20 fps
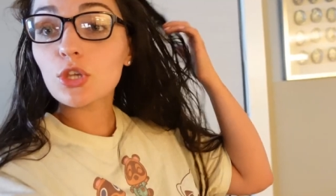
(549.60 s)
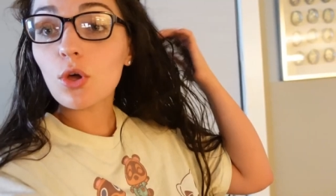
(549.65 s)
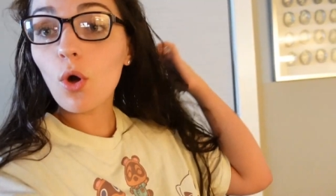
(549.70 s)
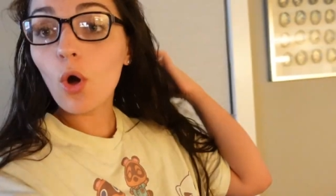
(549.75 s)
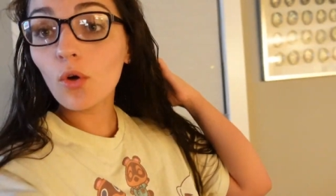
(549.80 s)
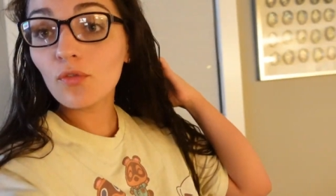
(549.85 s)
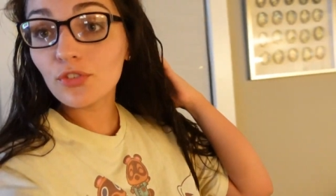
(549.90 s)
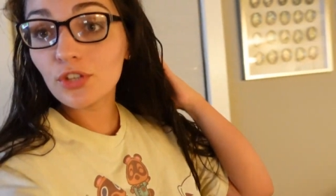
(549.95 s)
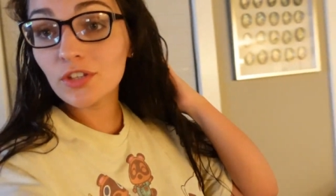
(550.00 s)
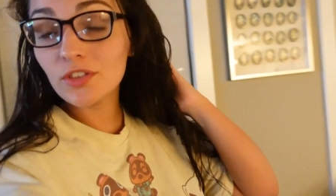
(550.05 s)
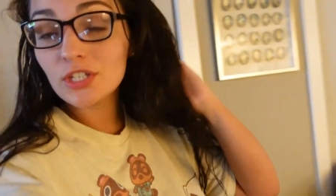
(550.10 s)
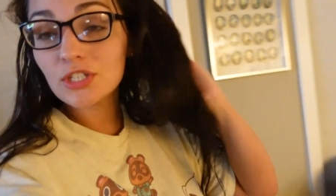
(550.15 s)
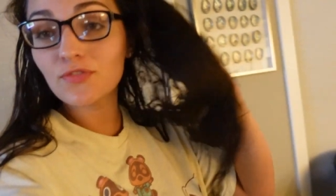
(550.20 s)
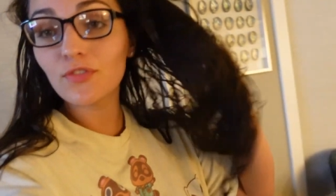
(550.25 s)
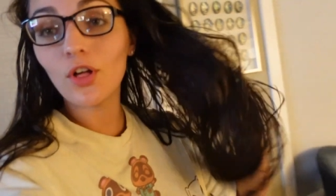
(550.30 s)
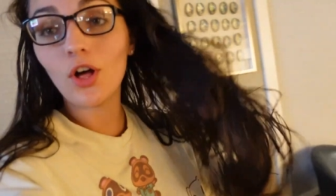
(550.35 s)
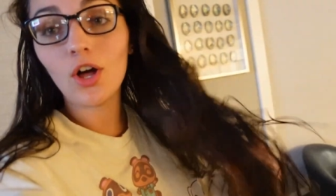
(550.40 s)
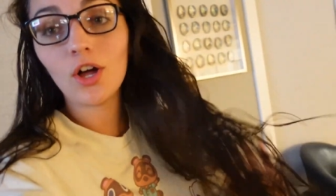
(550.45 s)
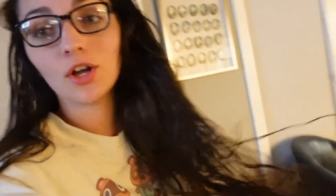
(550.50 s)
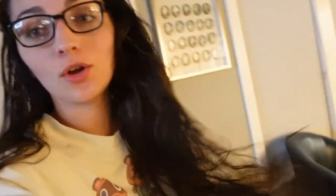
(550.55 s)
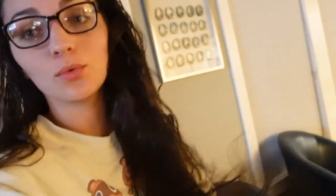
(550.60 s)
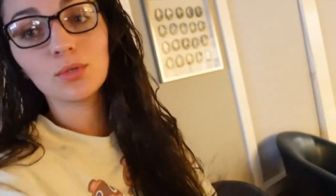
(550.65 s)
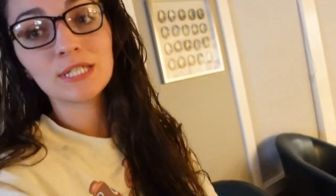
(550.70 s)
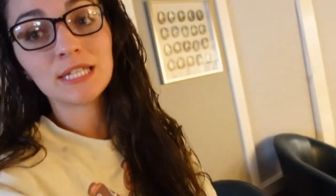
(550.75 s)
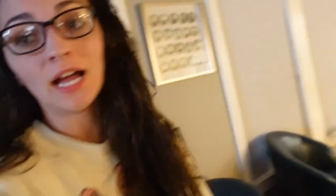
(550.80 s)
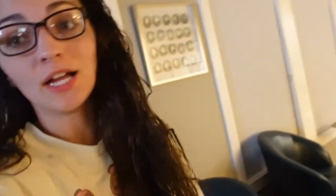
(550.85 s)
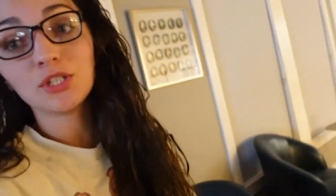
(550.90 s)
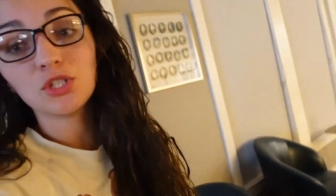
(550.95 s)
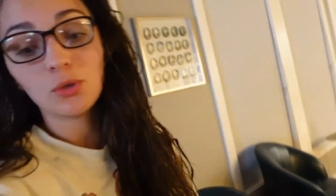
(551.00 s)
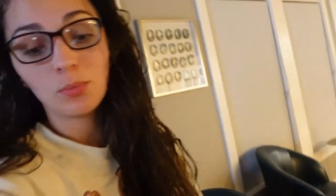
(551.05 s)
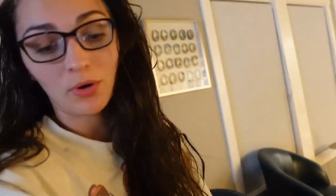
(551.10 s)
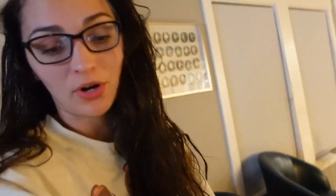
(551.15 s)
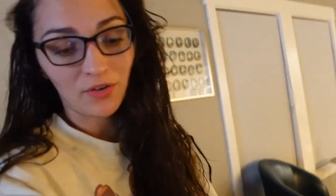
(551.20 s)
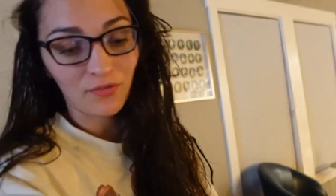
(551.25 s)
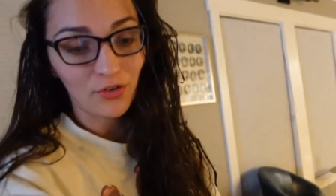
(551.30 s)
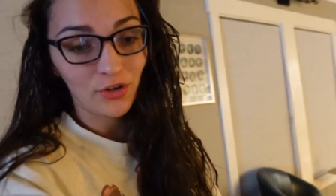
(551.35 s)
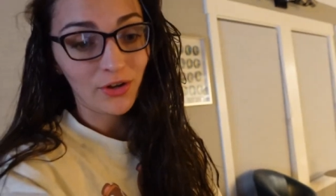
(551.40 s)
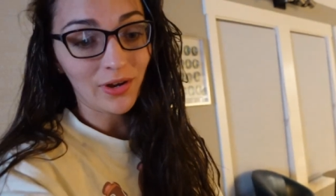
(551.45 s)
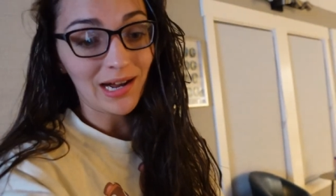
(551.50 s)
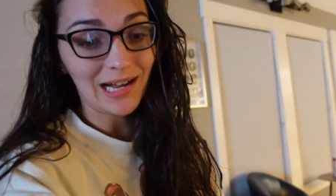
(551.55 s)
So hopefully this vlog was not too boring
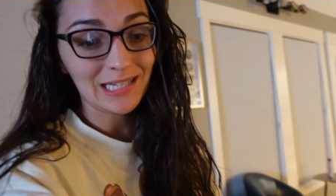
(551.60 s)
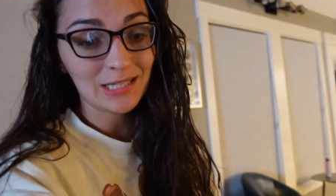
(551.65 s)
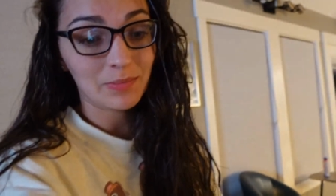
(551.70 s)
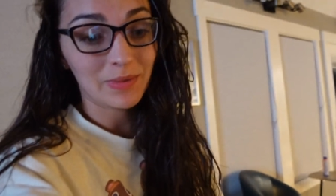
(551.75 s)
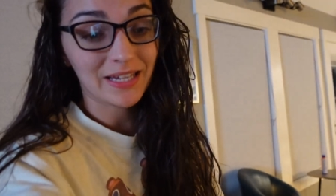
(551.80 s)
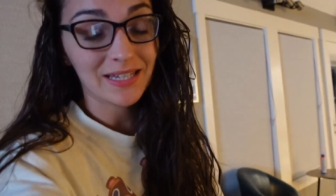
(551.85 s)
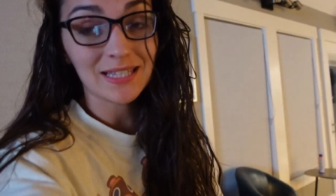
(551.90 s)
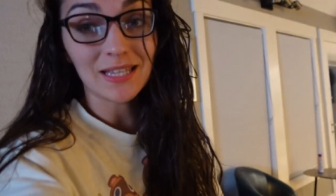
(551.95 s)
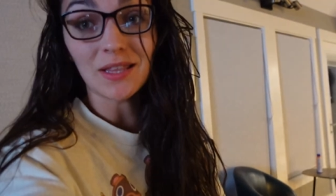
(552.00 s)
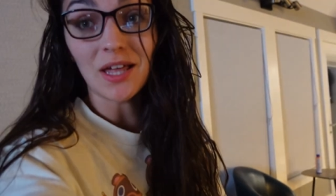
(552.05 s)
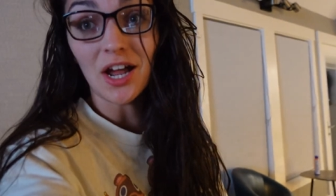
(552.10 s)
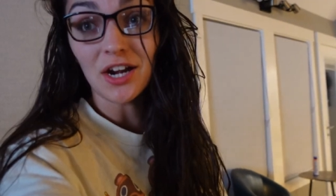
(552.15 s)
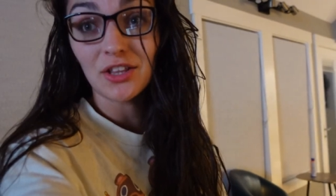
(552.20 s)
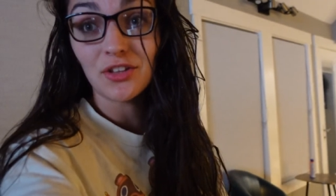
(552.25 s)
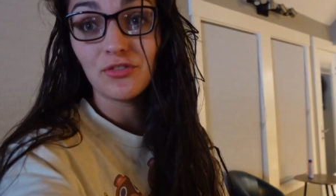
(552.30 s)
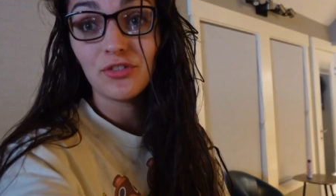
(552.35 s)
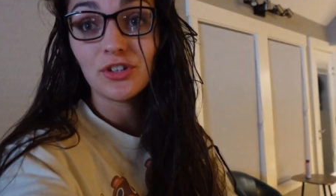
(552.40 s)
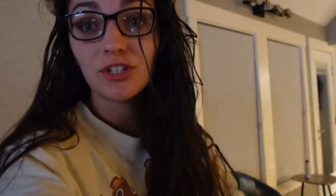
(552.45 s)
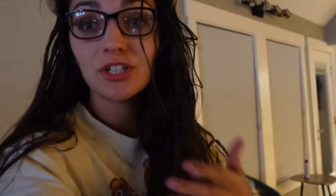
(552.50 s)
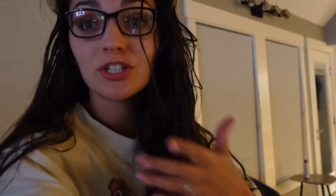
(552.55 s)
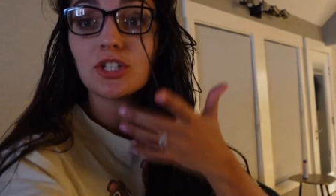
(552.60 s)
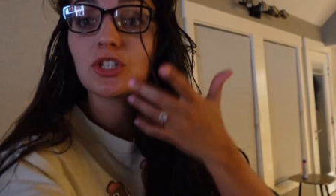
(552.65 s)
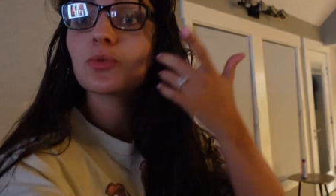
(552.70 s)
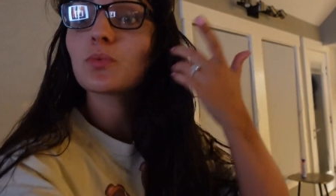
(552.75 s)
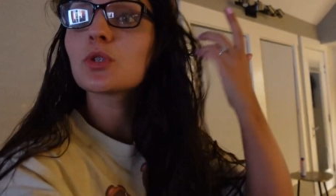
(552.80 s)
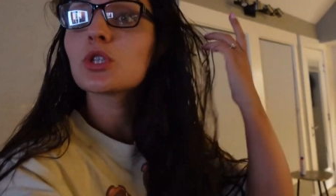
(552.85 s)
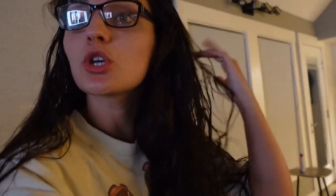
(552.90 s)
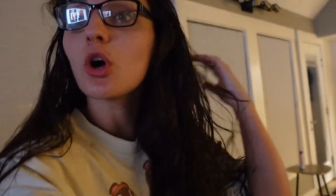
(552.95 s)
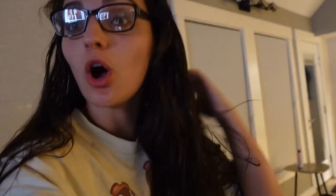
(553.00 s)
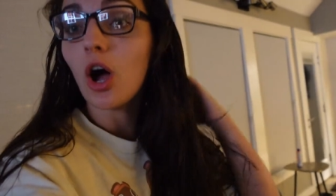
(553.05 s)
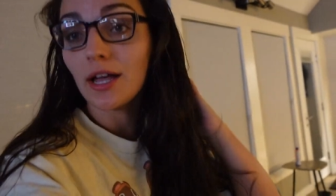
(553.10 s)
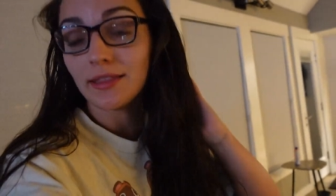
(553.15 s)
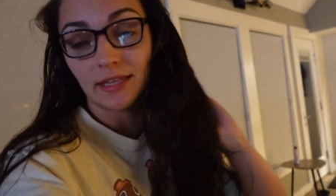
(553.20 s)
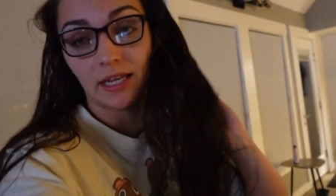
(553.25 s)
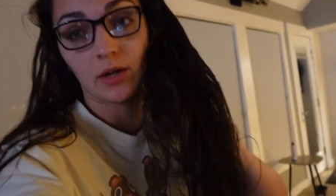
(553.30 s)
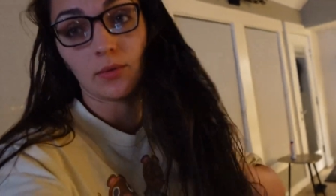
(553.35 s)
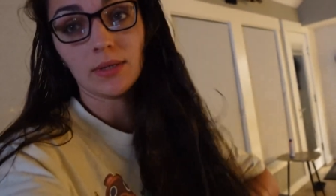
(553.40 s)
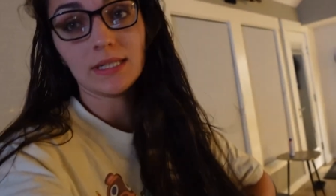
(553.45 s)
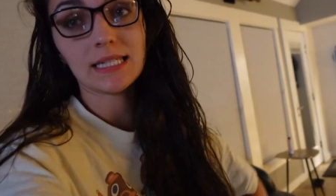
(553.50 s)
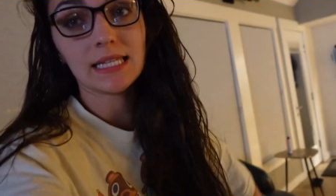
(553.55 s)
for you guys because a lot of the footage was gone
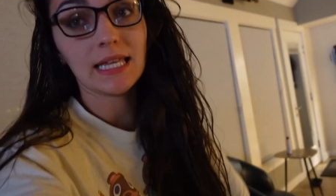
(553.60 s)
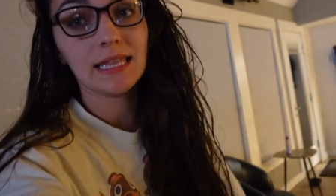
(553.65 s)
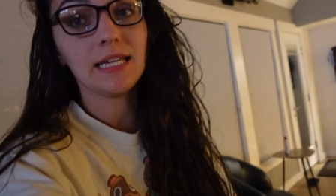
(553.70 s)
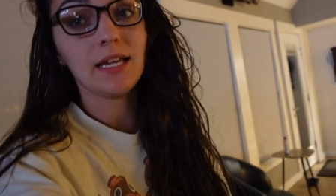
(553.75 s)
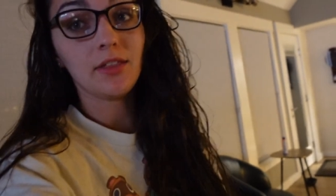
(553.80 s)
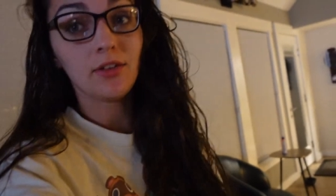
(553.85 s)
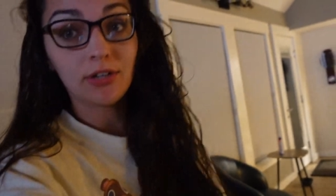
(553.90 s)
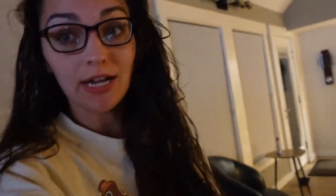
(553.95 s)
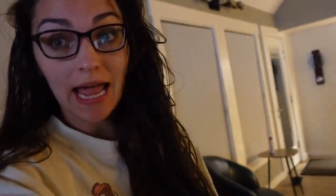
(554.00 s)
like we said the other